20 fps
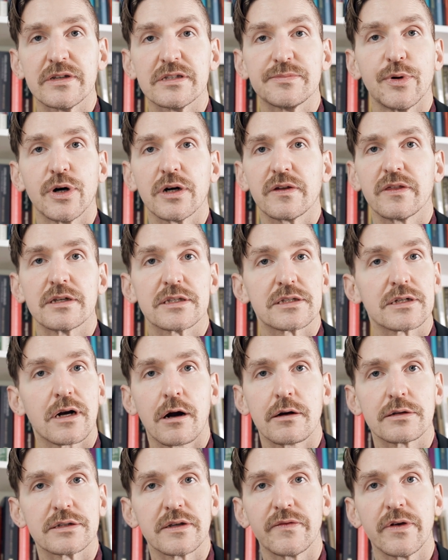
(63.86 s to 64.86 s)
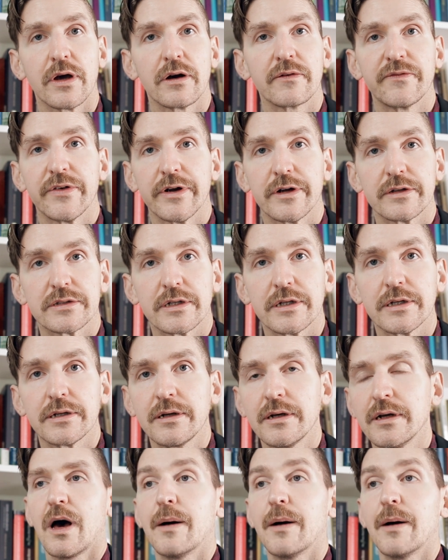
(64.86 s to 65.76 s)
of his book, The Sorrows of Young Werther,